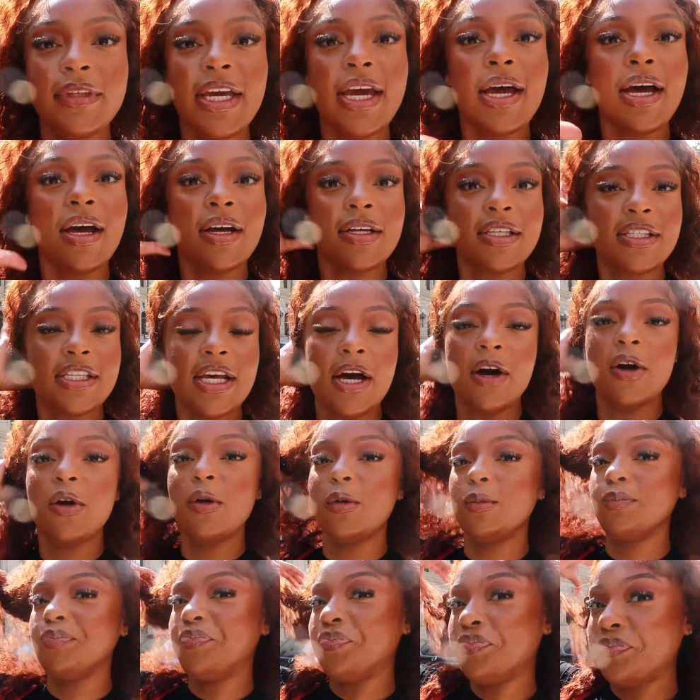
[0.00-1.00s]
yeah,
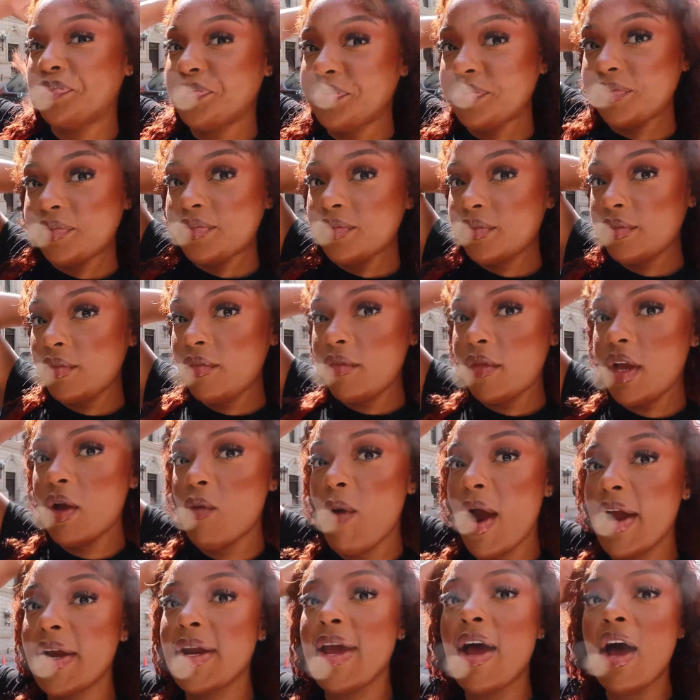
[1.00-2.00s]
so
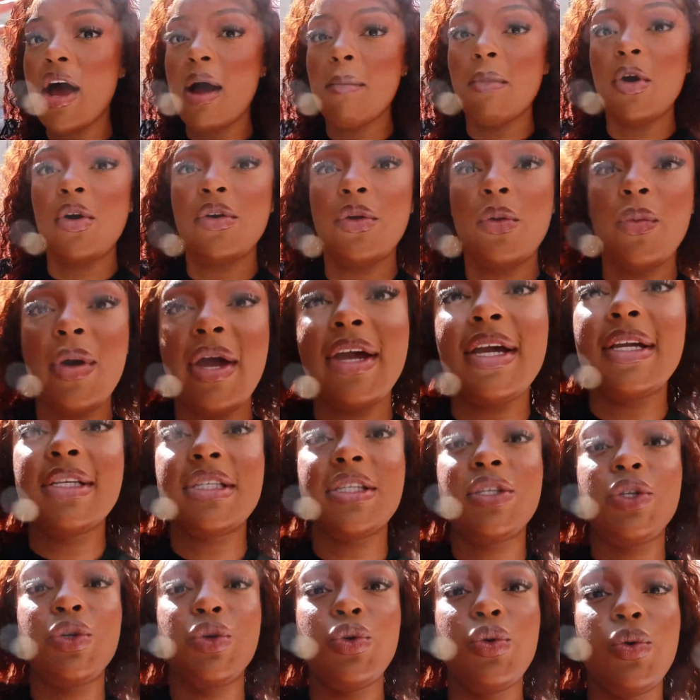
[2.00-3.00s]
right now I'm on the way
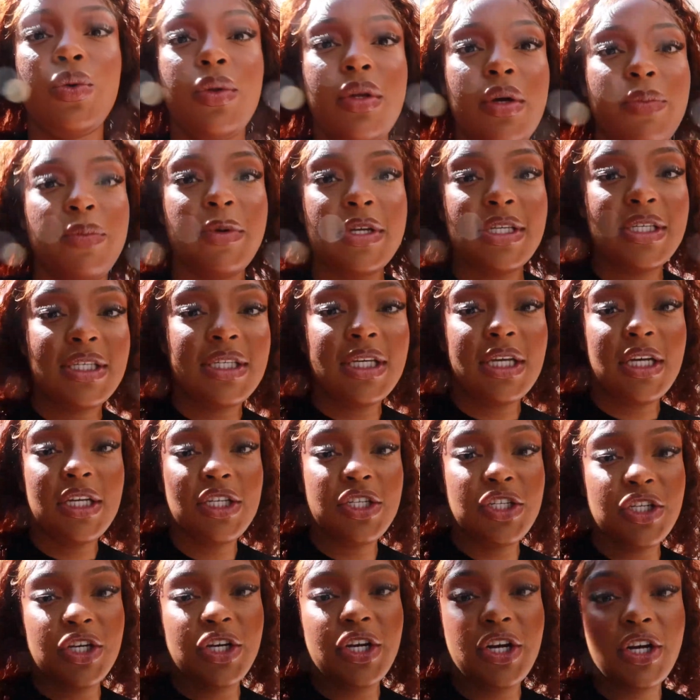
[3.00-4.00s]
to the
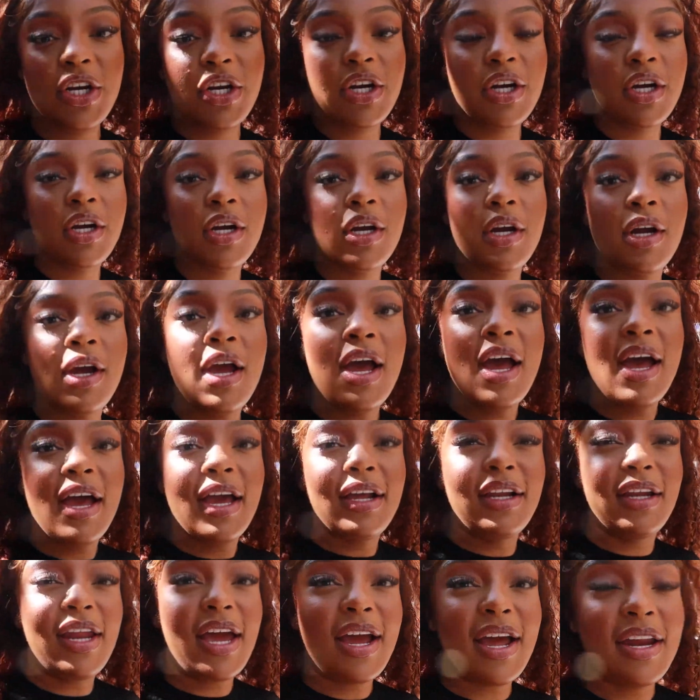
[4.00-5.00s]
procedure.
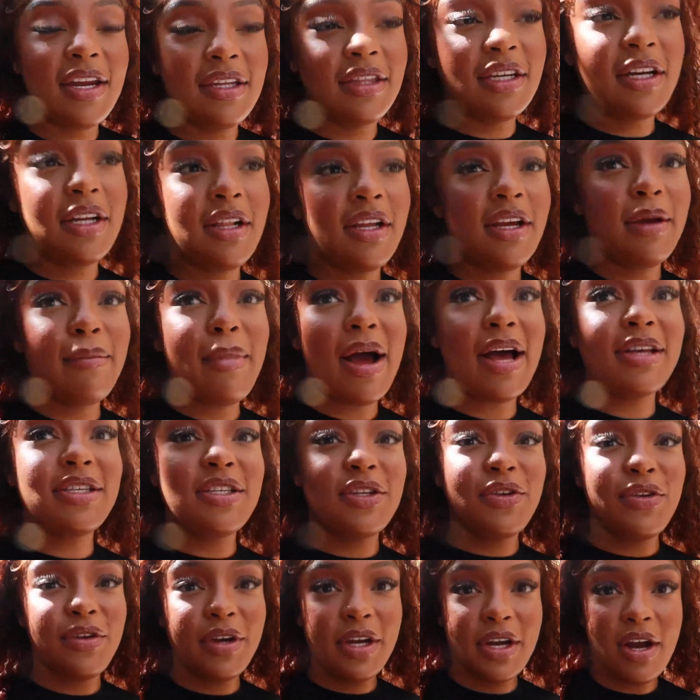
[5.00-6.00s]
It like I need to clean my
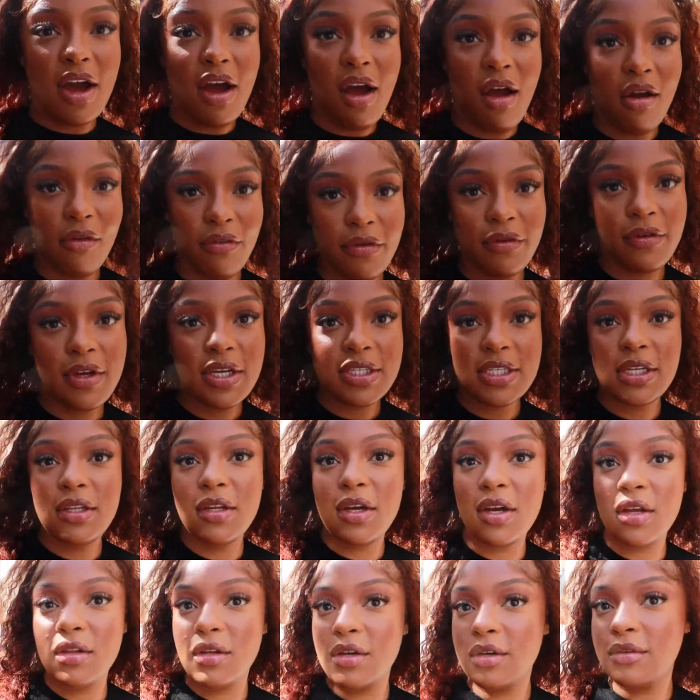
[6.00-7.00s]
screen off because it
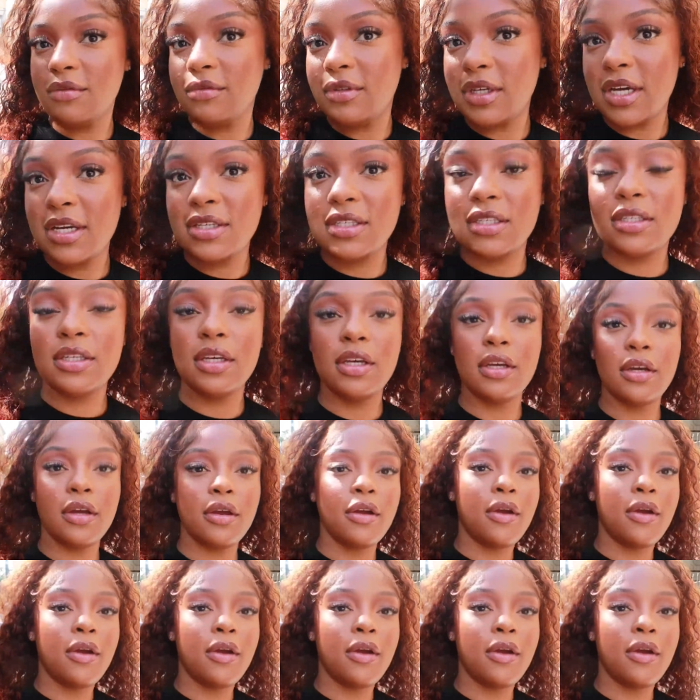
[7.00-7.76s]
looks a little dusty.